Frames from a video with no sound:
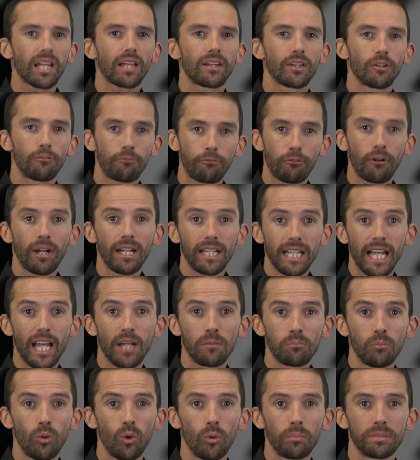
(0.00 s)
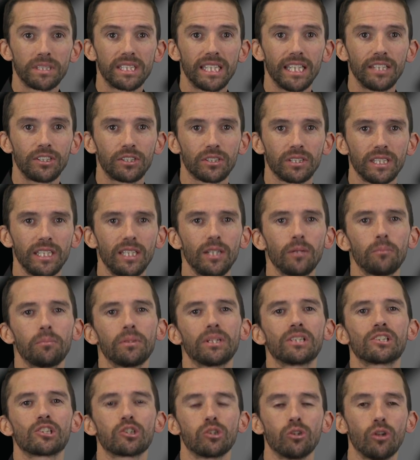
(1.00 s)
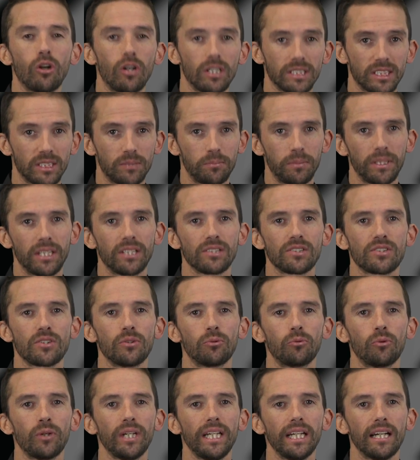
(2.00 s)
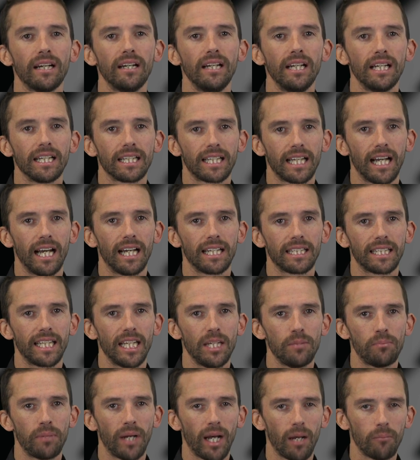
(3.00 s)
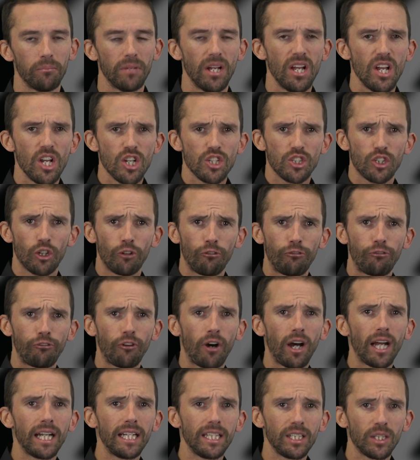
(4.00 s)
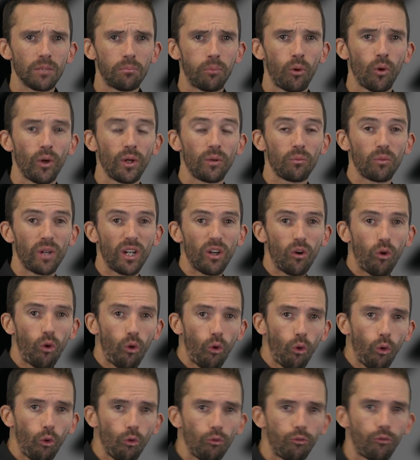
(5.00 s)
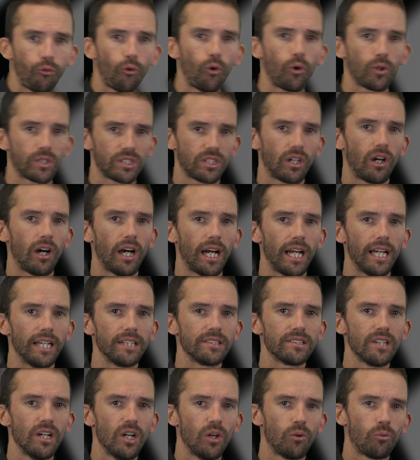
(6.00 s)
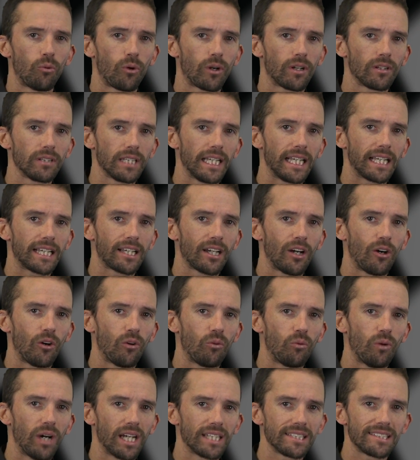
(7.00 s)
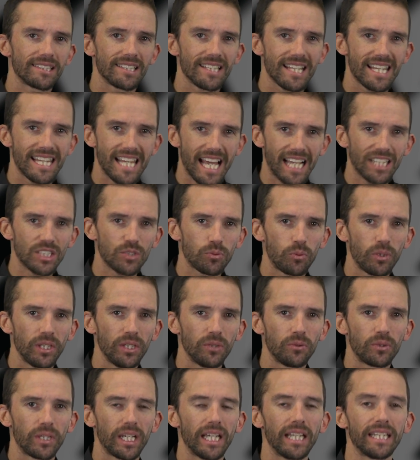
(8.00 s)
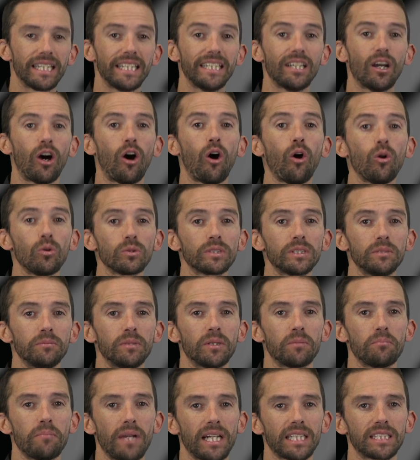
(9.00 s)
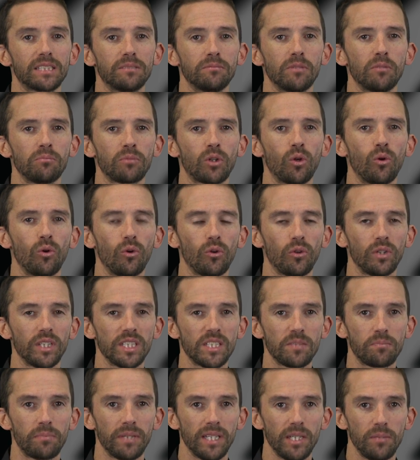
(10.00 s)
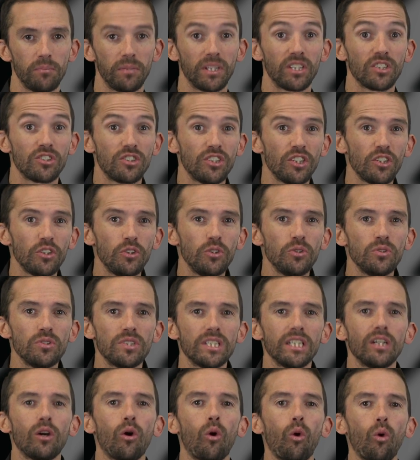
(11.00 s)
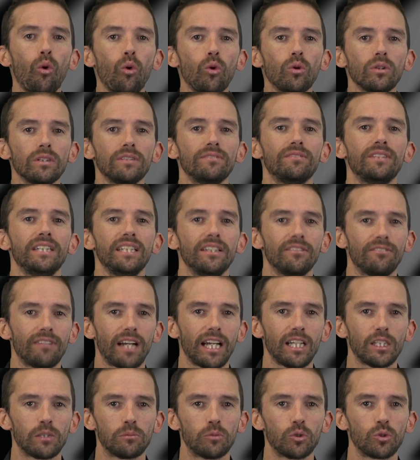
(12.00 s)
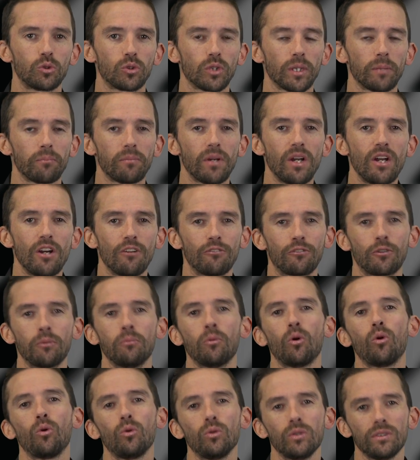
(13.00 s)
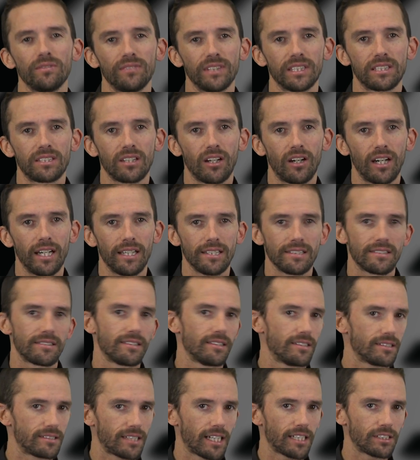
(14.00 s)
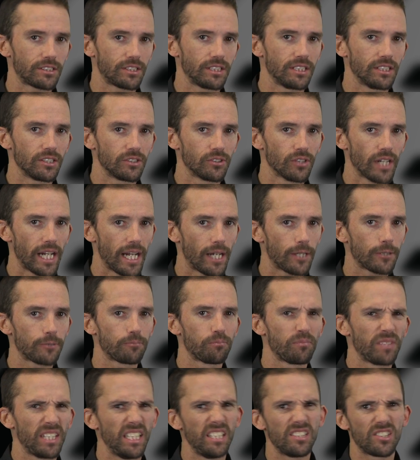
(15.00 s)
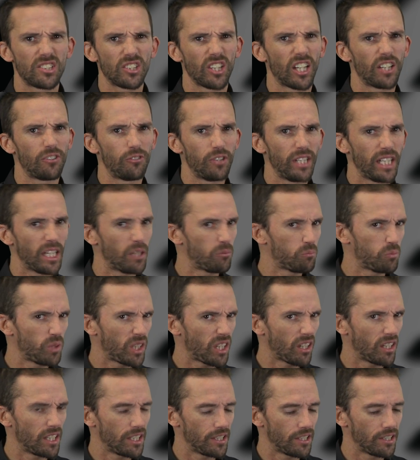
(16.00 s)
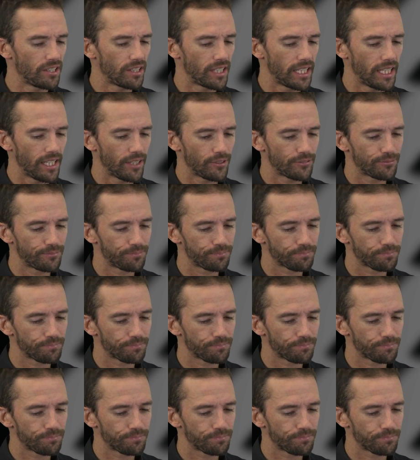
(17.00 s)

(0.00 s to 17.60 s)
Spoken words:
The front had more potential in it, but it's lost because the rear can't keep up. So finding the point where all four tyres want to let go at once, that's where you'll get the ultimate maximum cornering speed, because you're using all of the available grip from all of the tyres that are touching the ground. The inside rear, we kind of don't count.